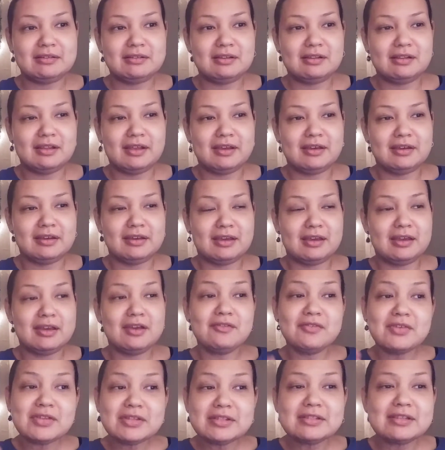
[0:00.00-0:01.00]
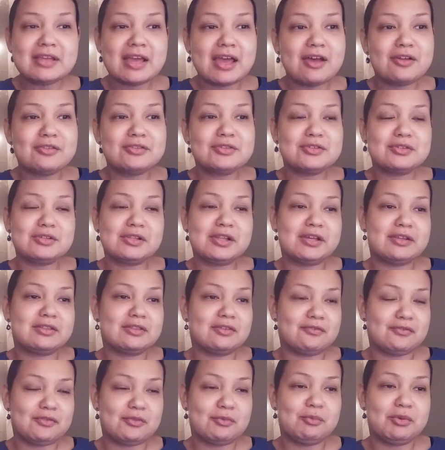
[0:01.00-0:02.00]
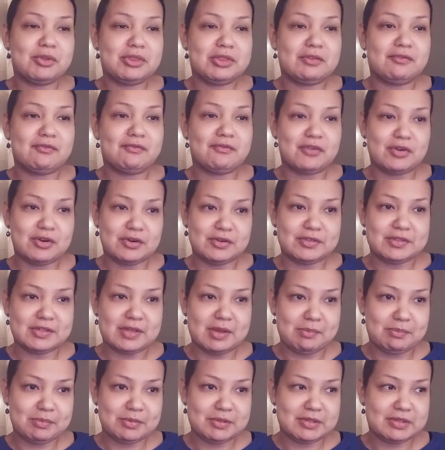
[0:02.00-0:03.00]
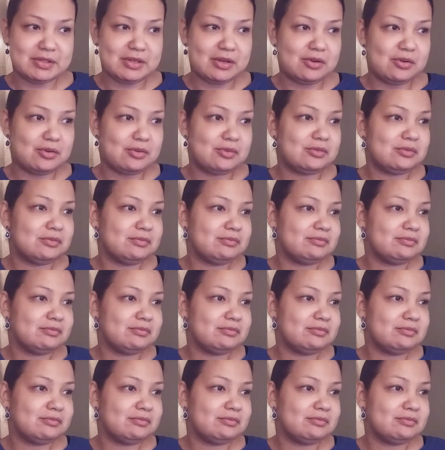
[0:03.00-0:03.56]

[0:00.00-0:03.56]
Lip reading: Like, even down to like with the first episode,